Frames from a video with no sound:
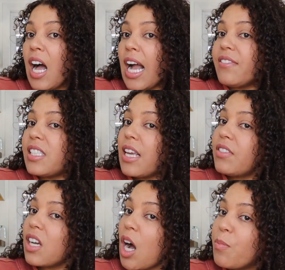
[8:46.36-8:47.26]
I've
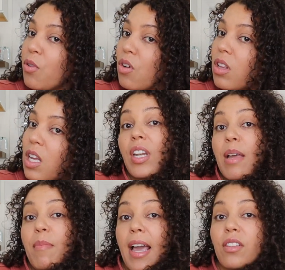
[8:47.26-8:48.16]
saved a couple that
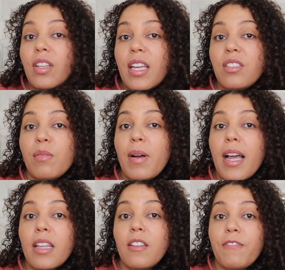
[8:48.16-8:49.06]
I might look into
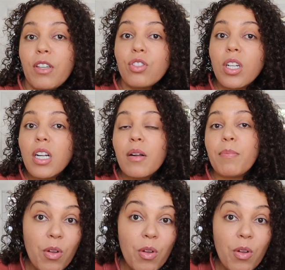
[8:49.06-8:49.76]
buying in the future.